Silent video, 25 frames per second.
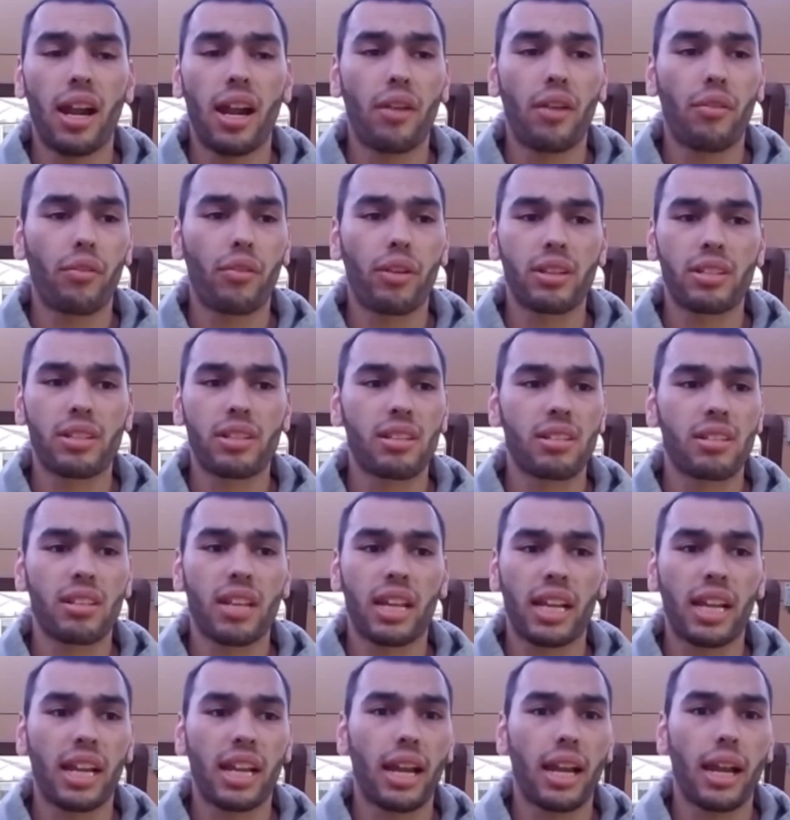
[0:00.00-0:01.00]
for instance,
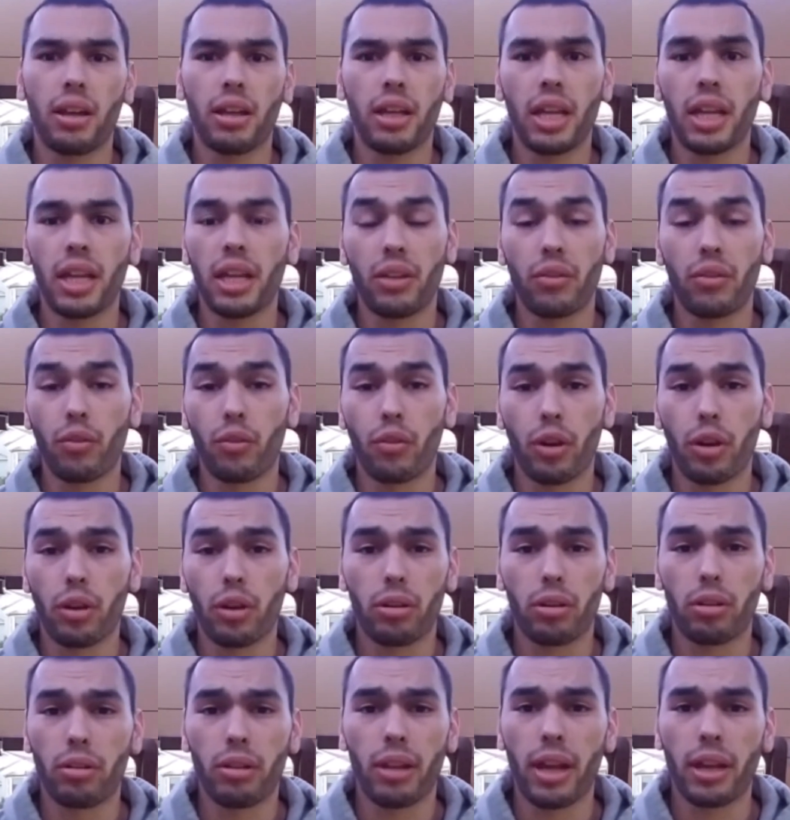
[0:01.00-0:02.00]
like an
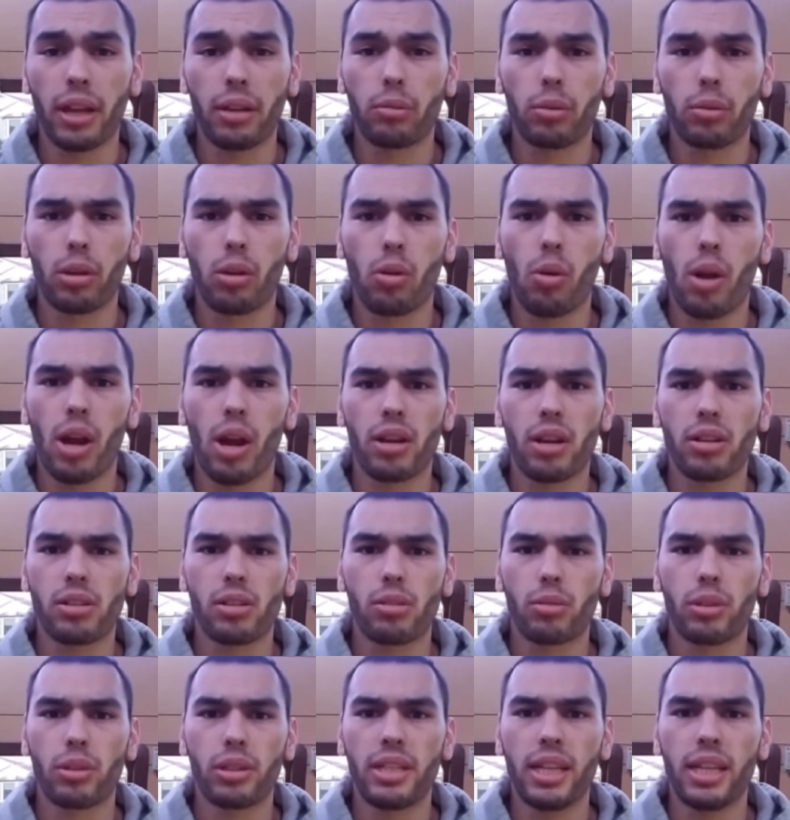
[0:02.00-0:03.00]
inverter that requires
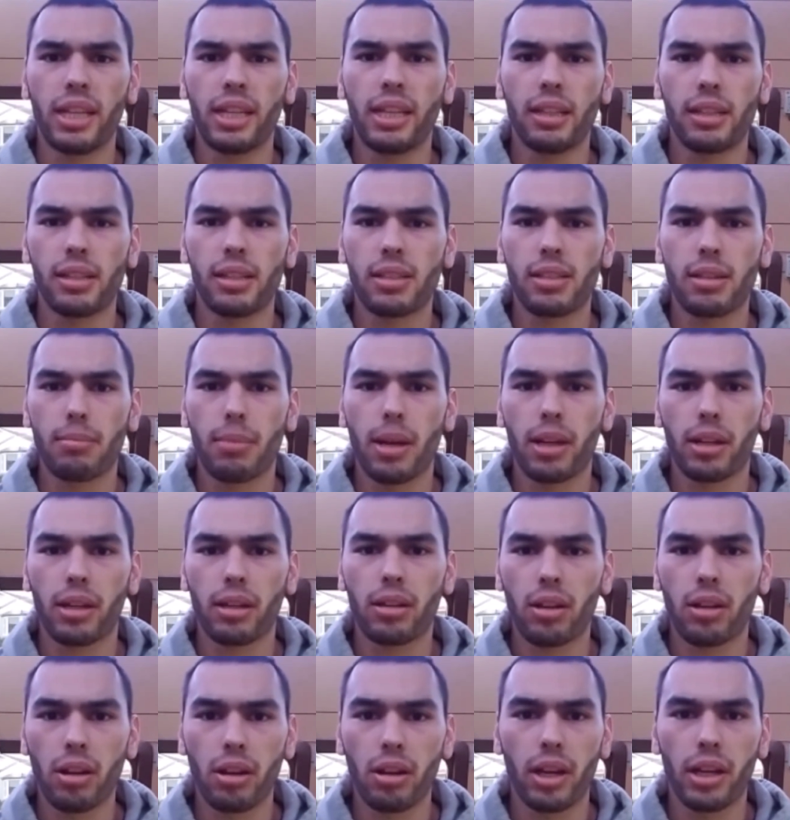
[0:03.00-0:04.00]
a ridiculous amount of
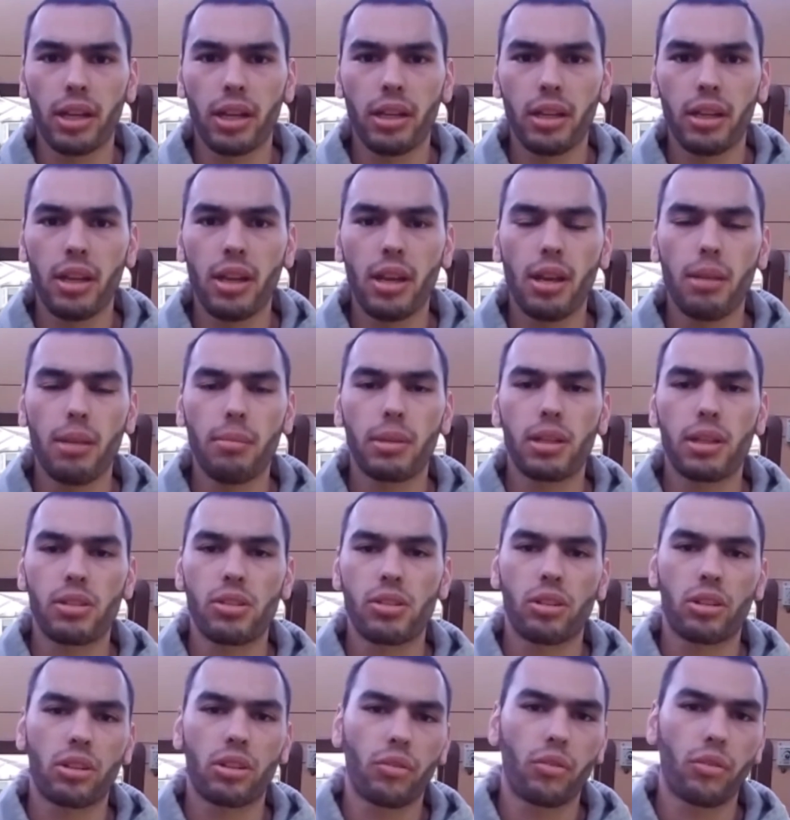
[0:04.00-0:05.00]
current, because
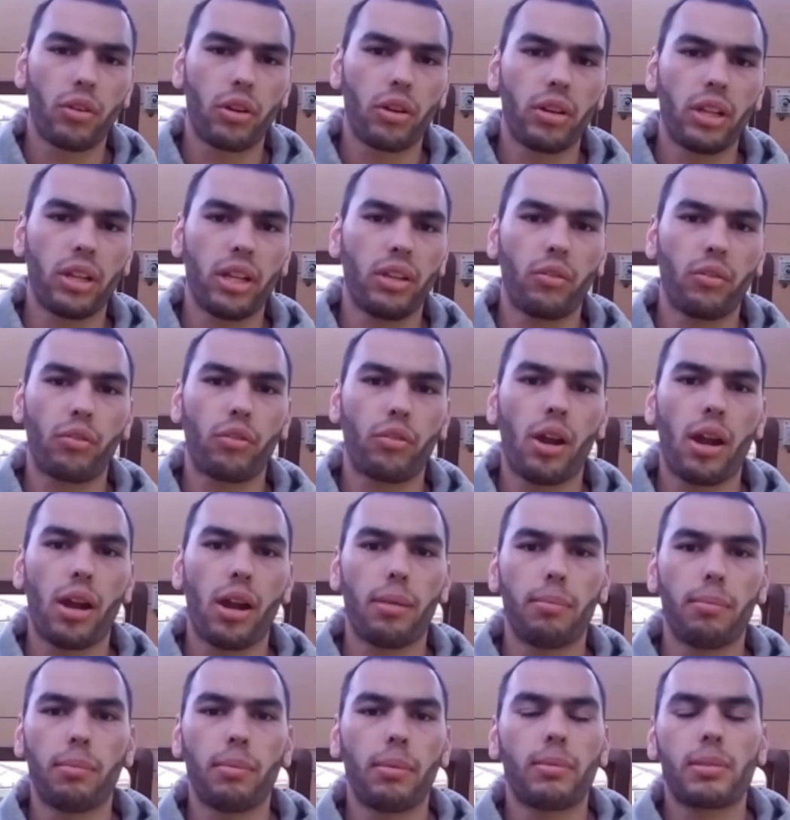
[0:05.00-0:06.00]
you're converting
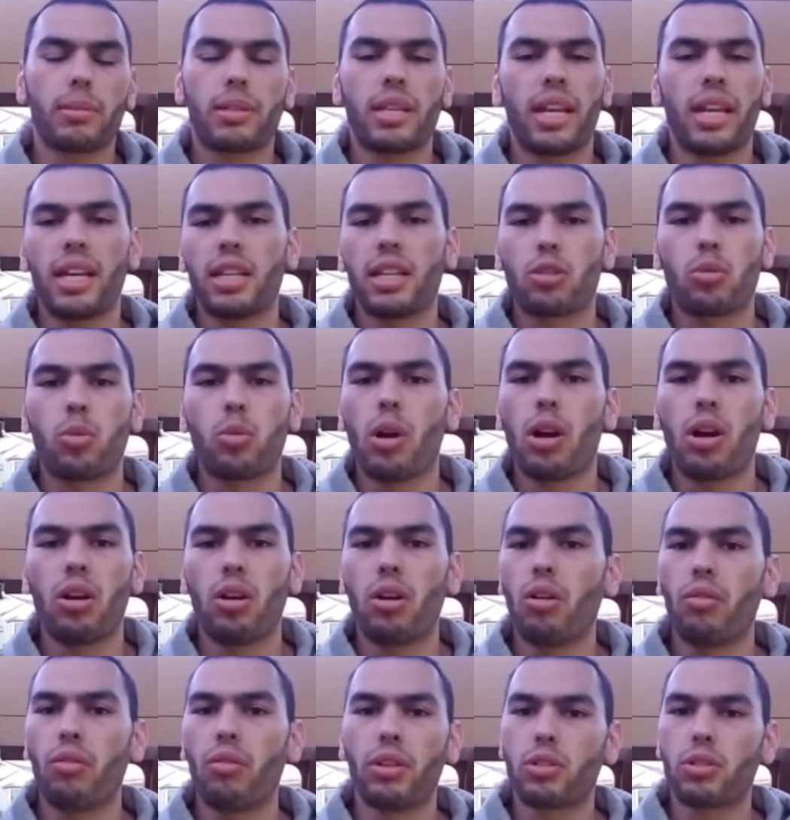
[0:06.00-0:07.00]
from, say, a
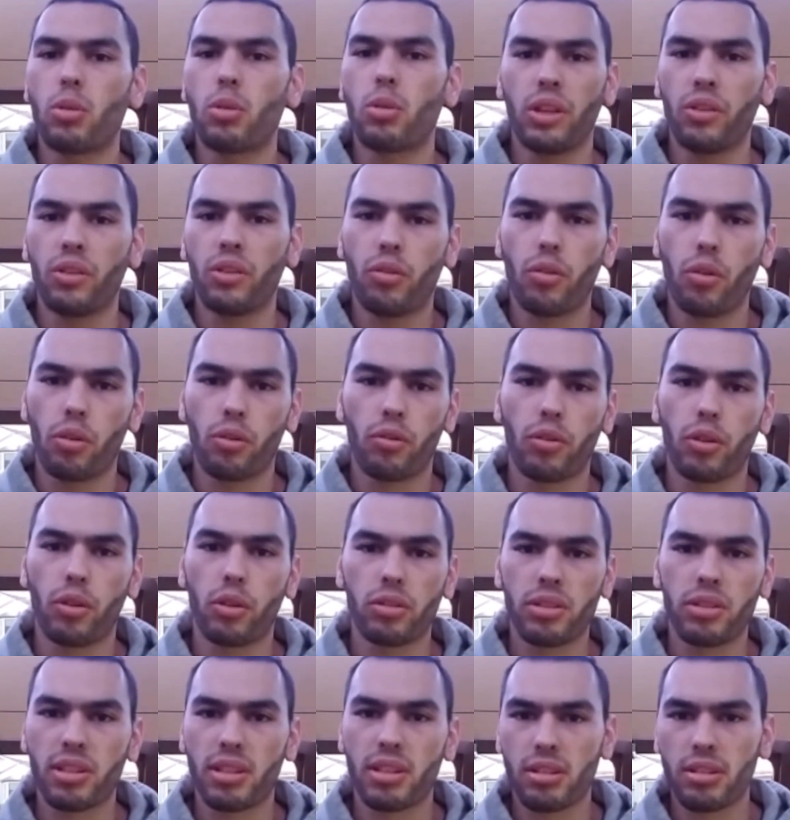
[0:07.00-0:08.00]
24
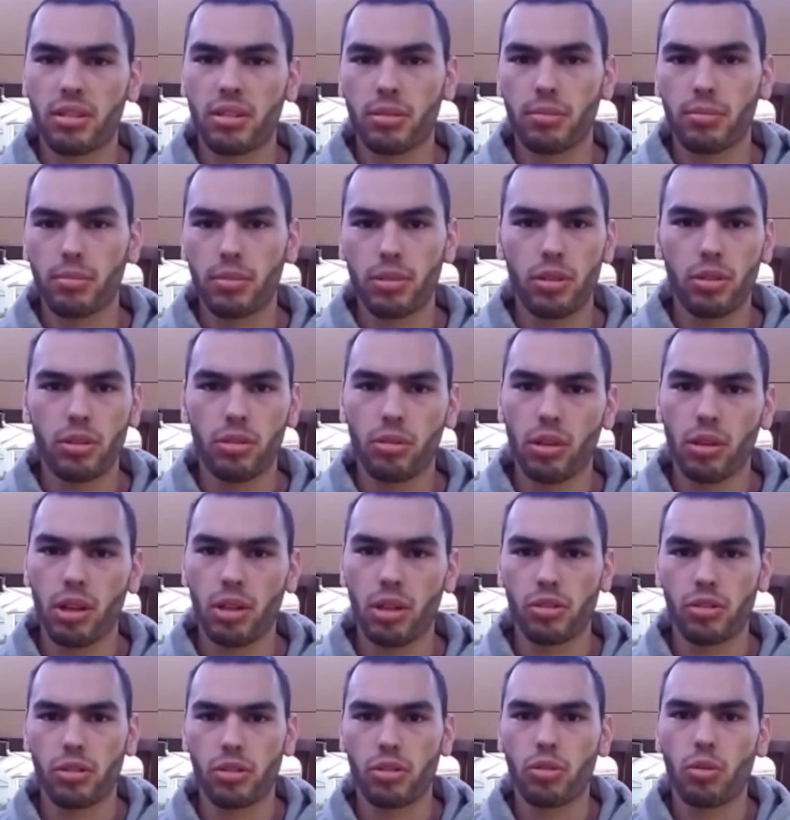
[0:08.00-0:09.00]
volt system to
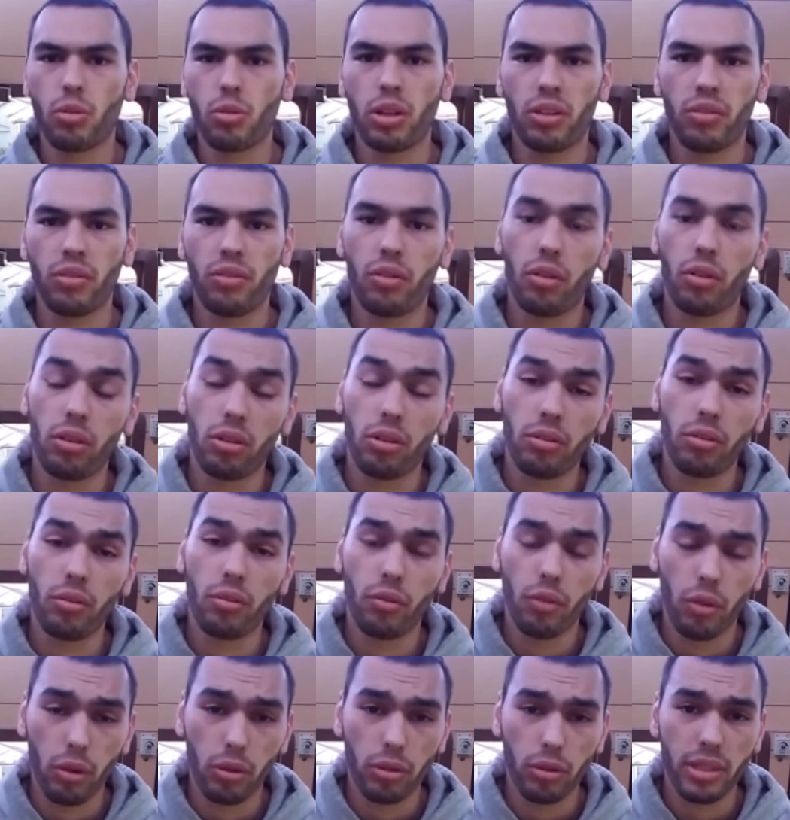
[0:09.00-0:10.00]
120
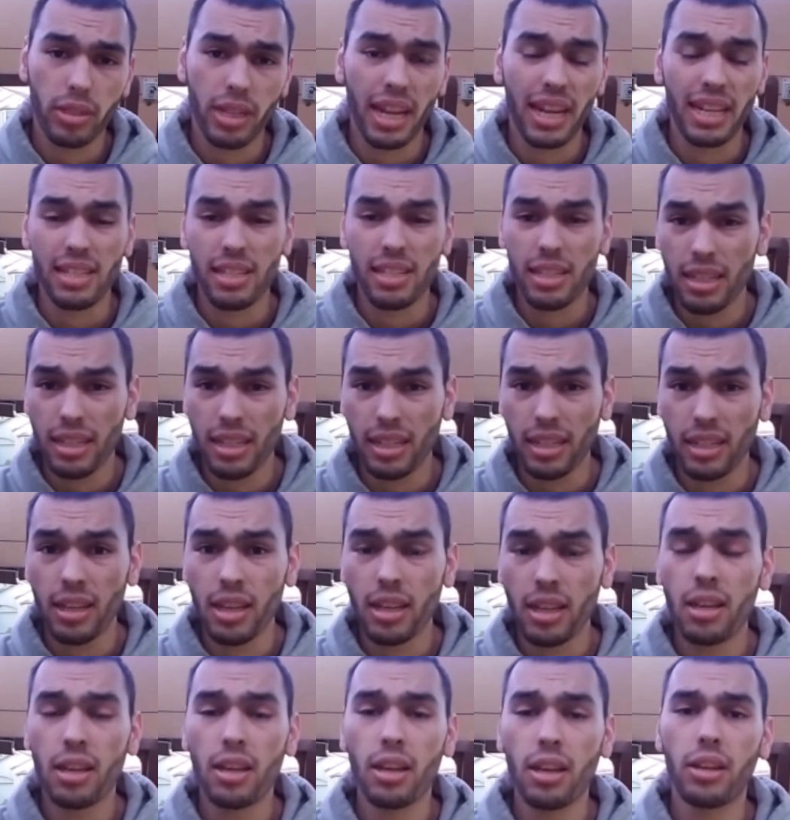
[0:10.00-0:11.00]
volts AC,
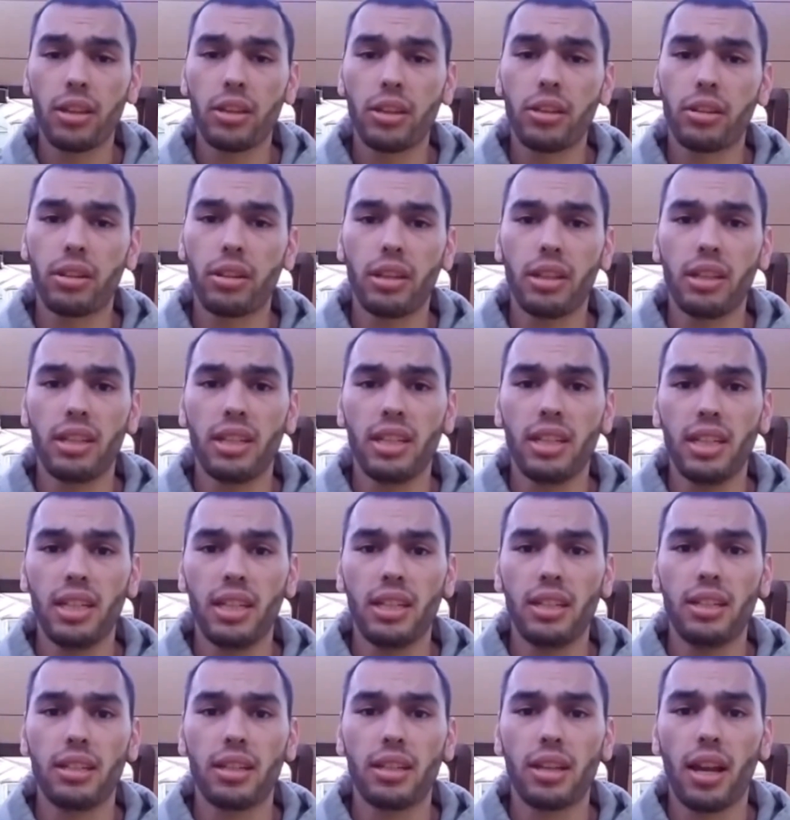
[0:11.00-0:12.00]
you're going to
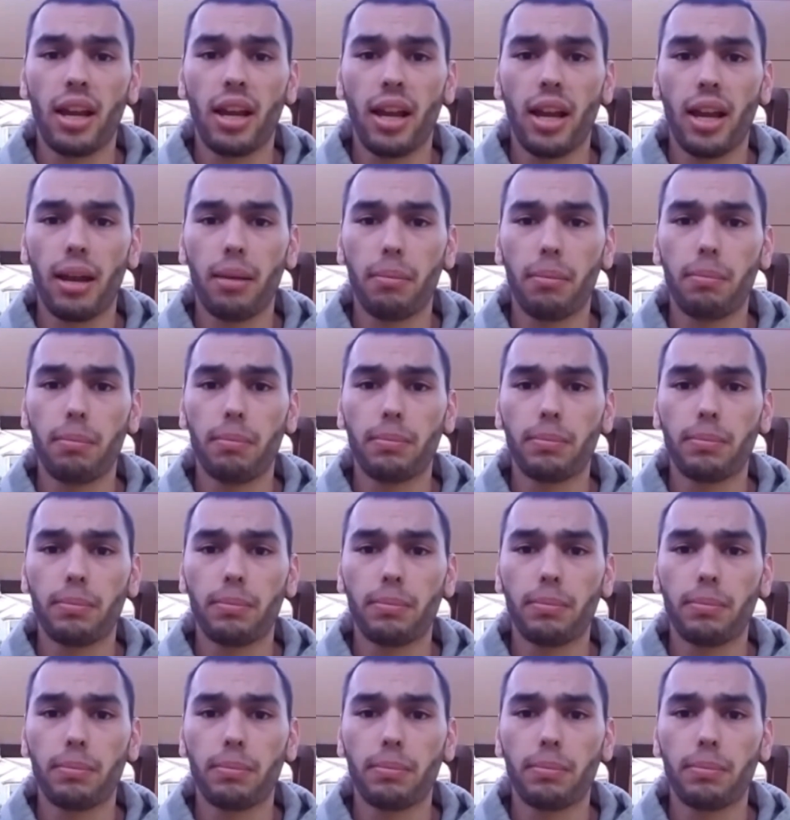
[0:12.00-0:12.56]
need a